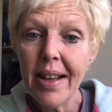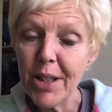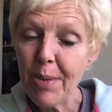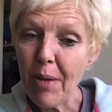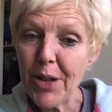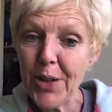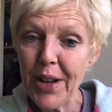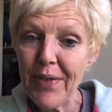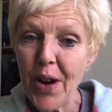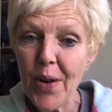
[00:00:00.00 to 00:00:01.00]
To my
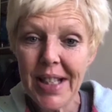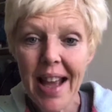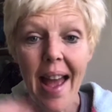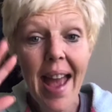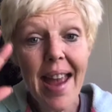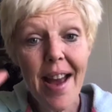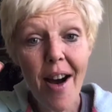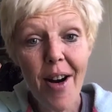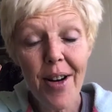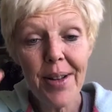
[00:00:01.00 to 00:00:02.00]
returning folks, hey
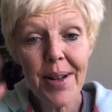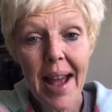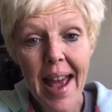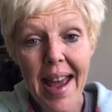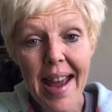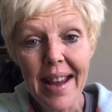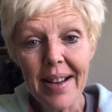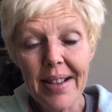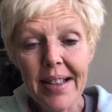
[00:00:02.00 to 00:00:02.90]
y'all, hey.